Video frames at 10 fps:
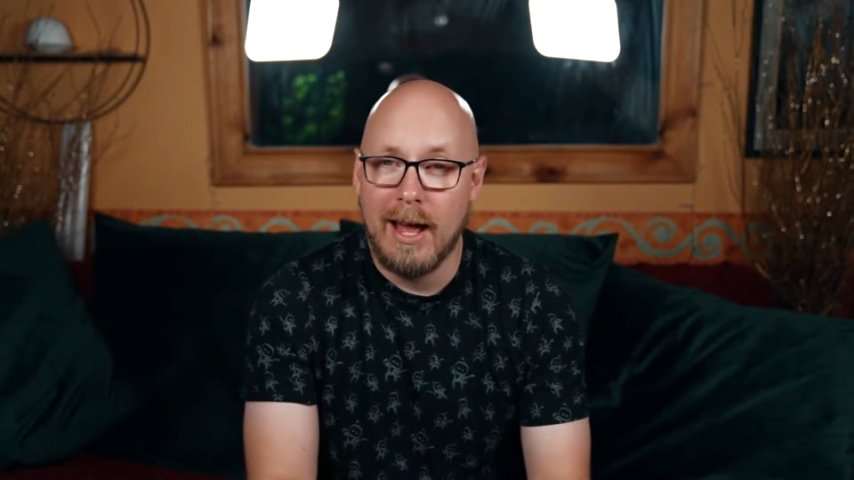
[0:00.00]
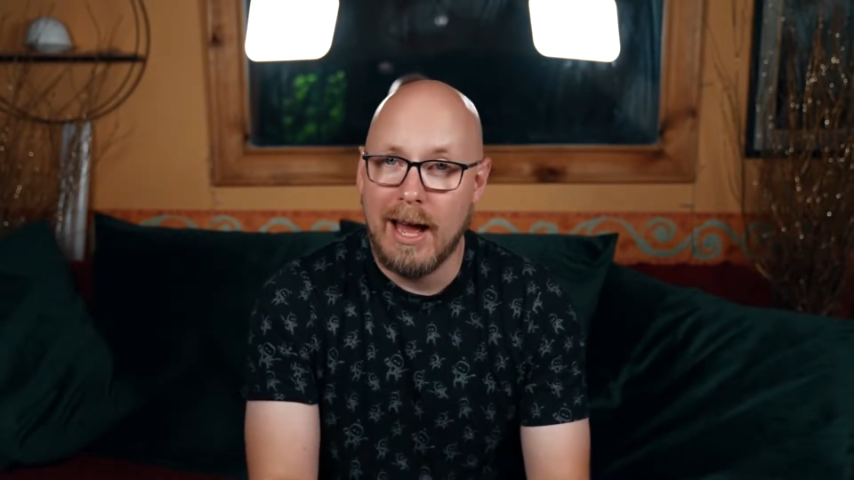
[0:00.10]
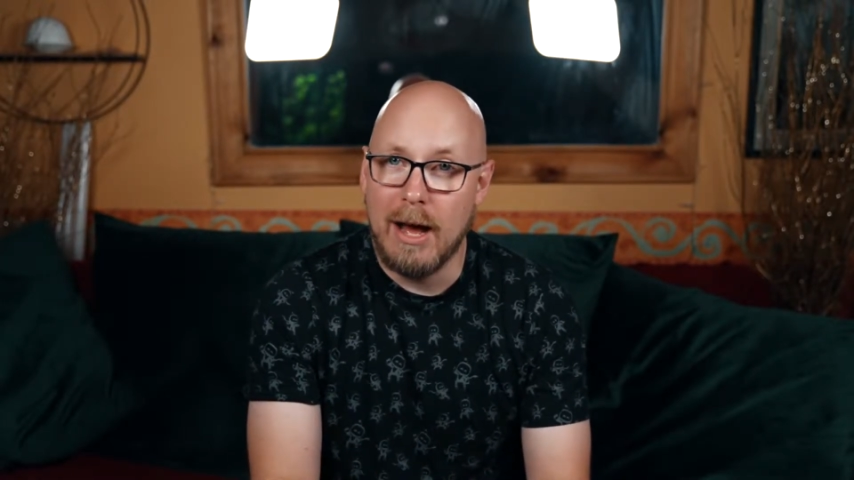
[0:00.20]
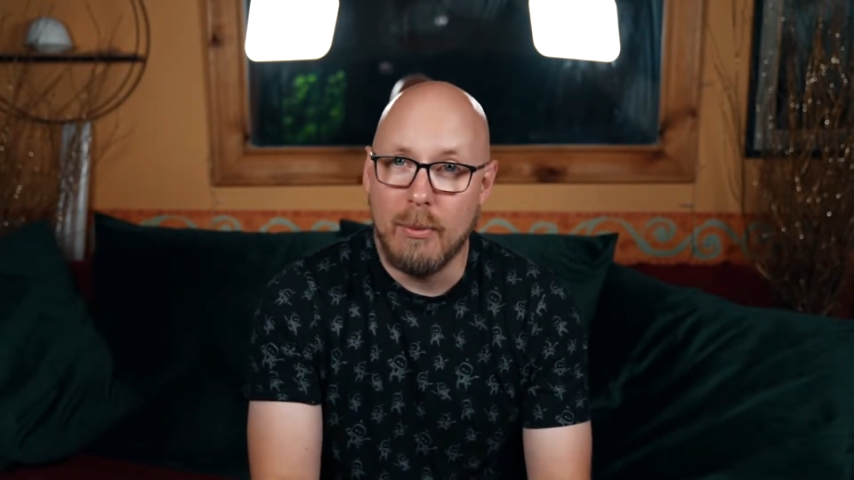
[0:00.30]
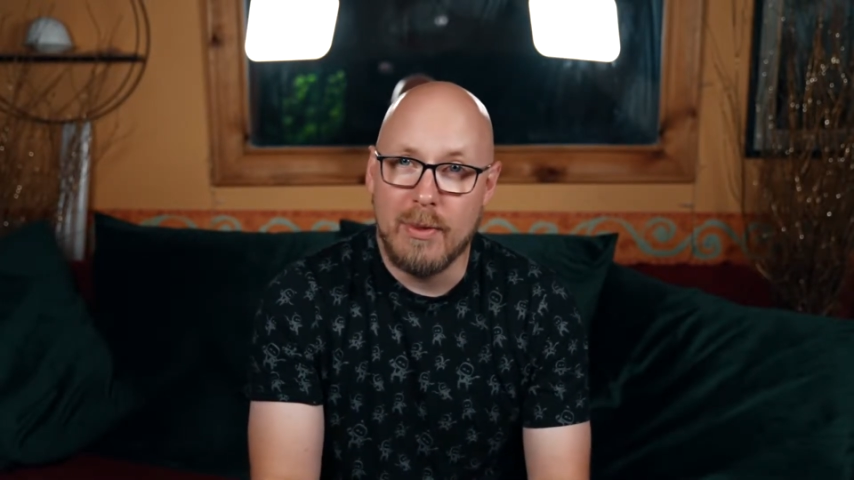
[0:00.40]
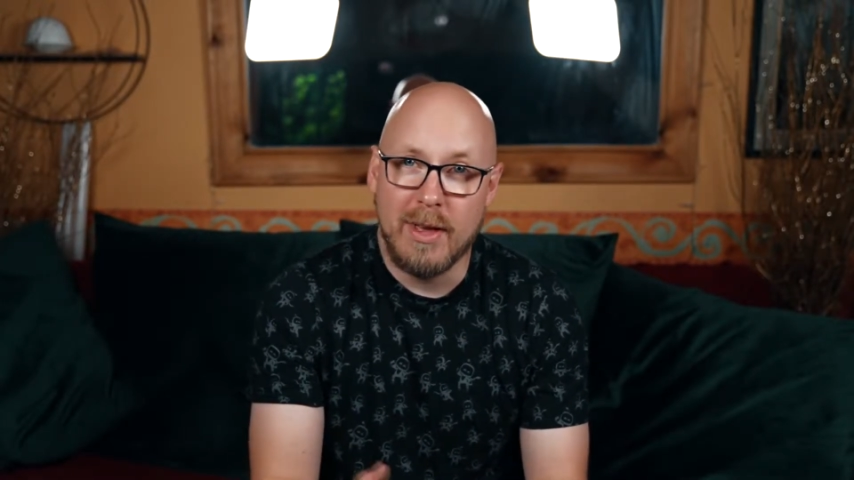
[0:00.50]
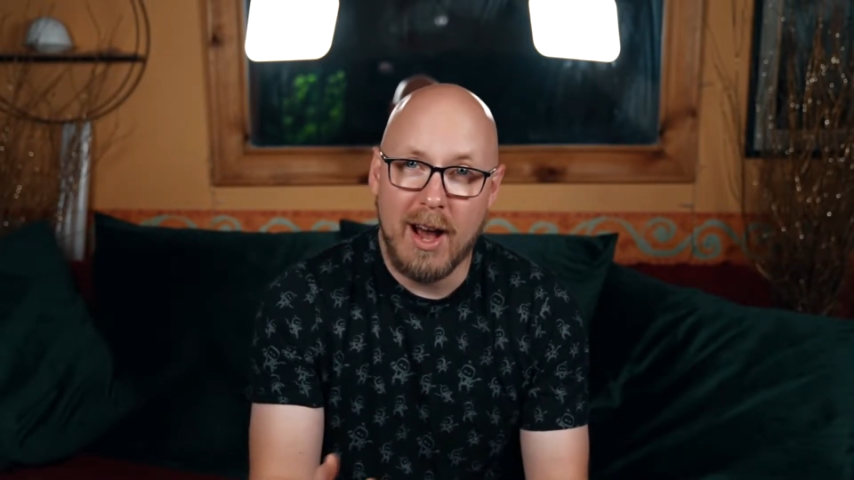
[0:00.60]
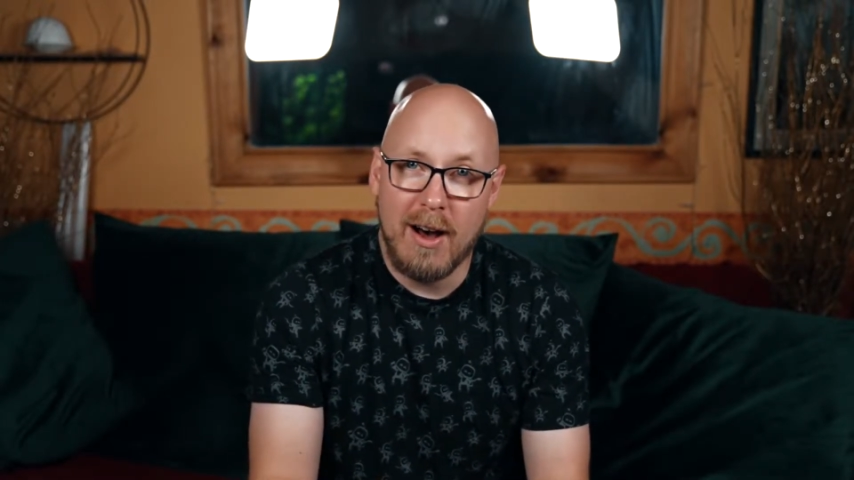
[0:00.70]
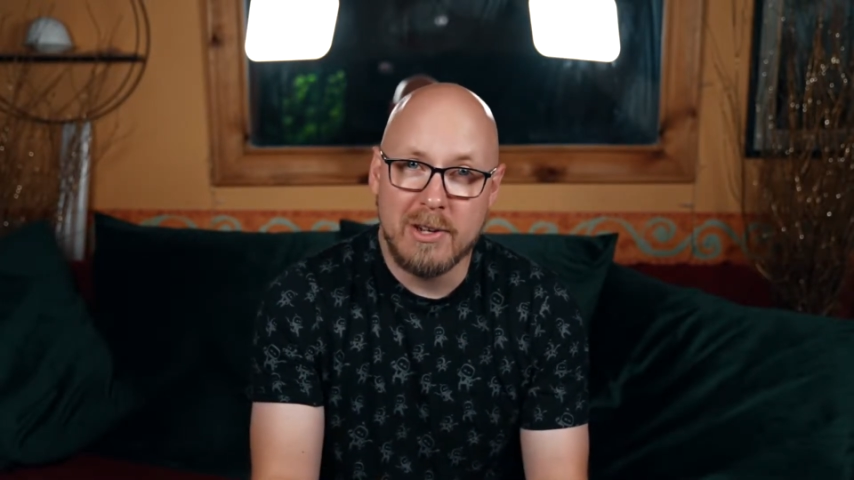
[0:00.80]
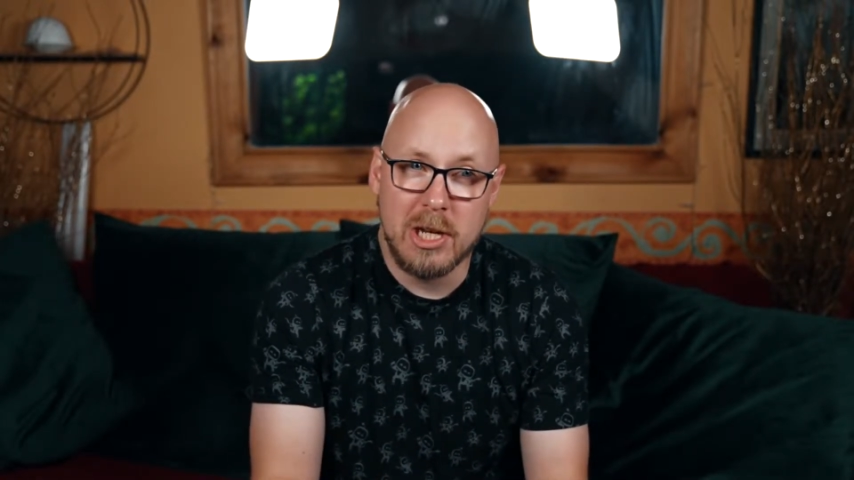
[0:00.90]
and with the
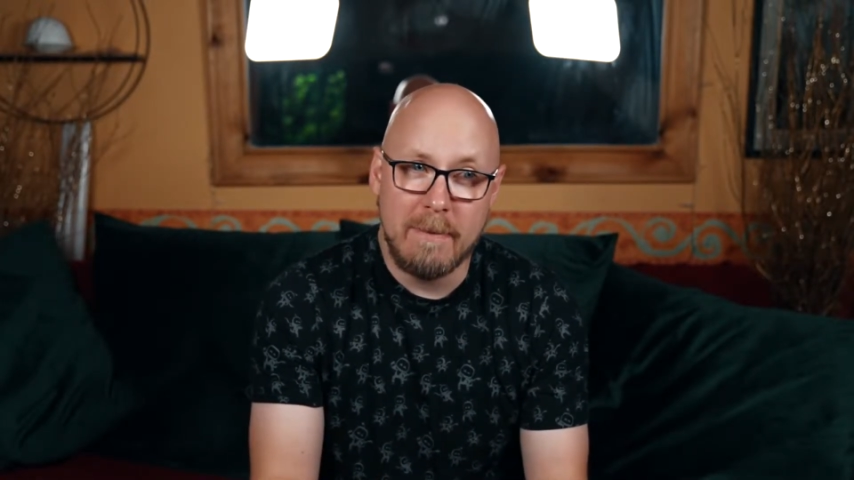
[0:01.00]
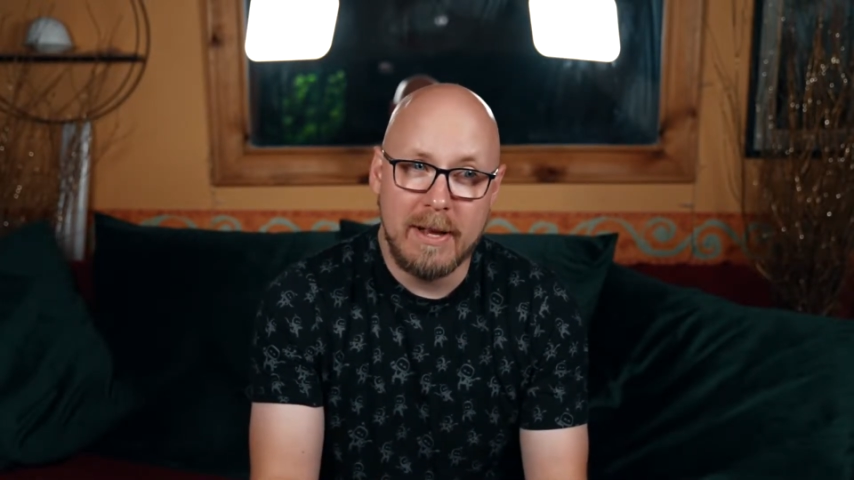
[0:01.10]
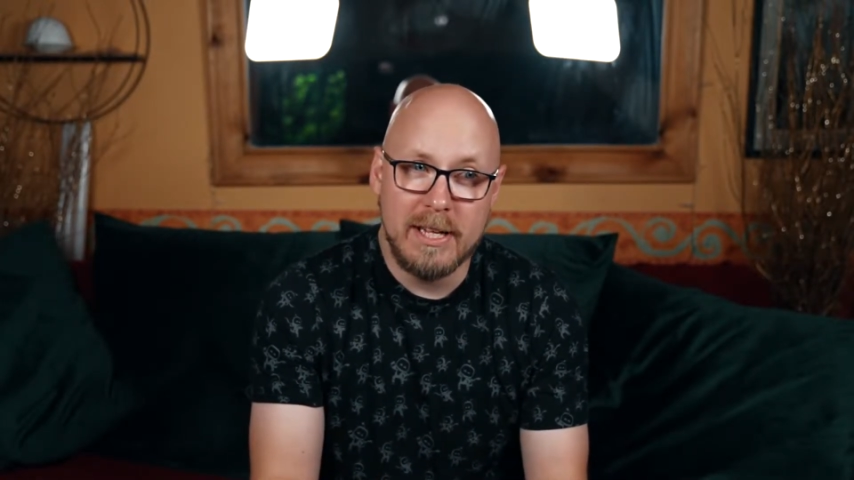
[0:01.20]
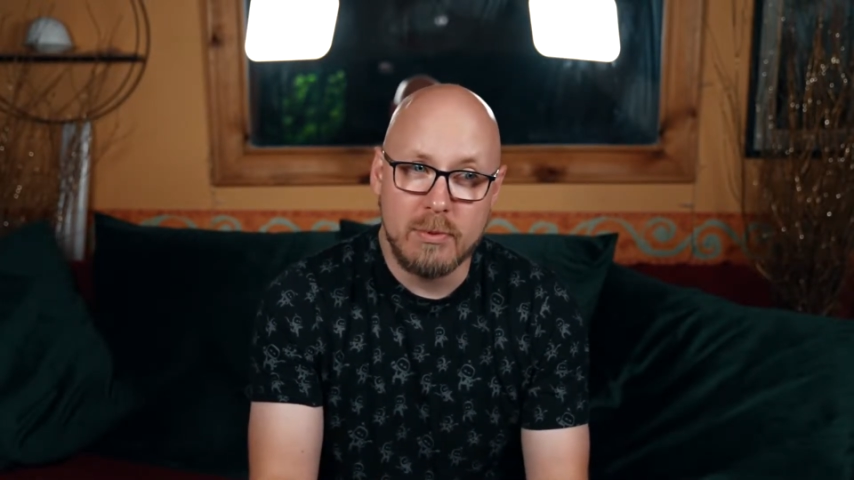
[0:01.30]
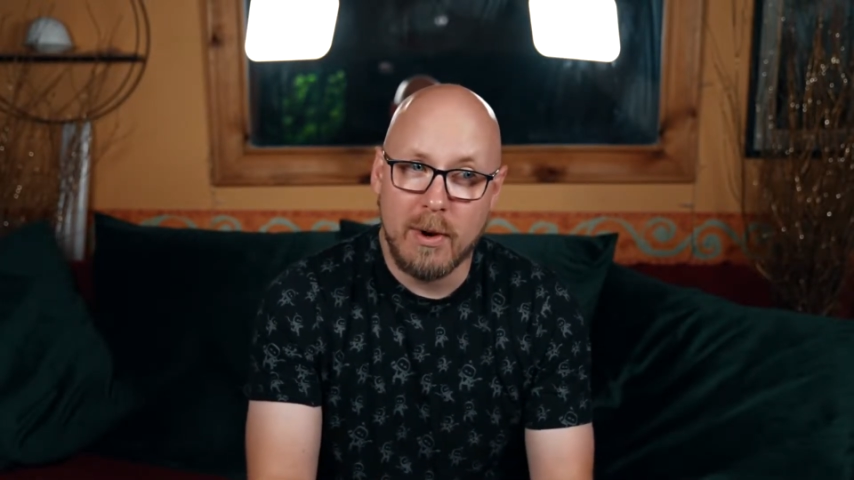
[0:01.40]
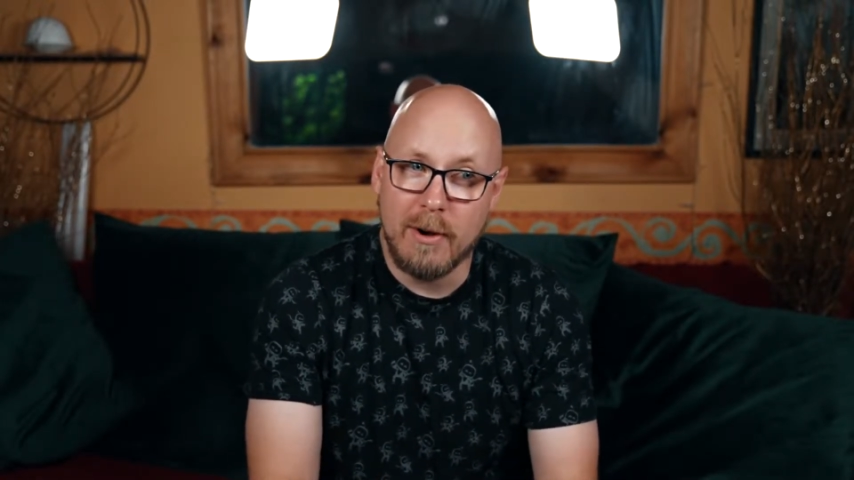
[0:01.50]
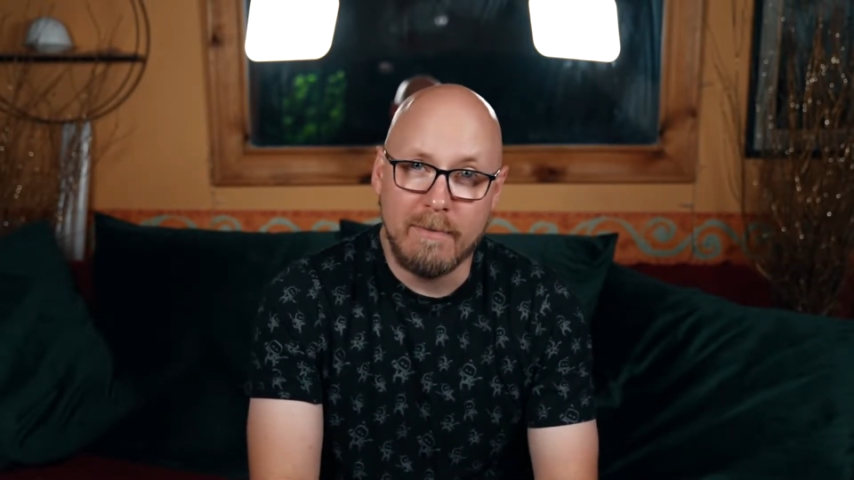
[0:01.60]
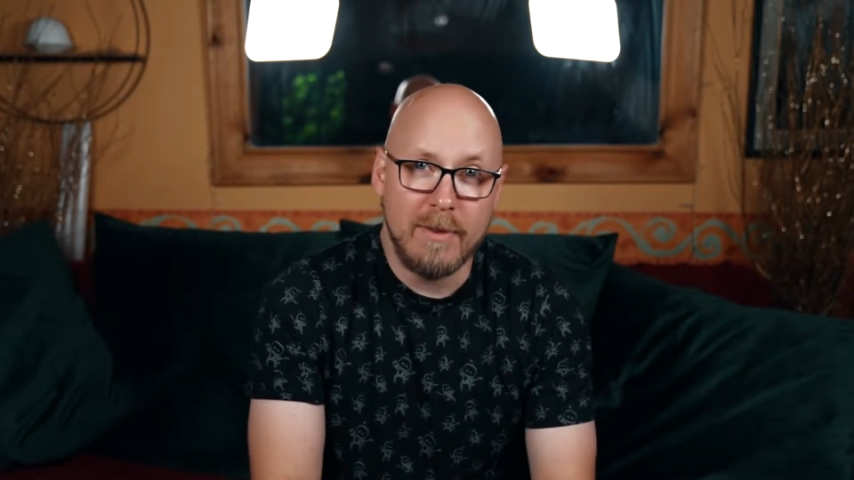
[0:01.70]
RGB as well,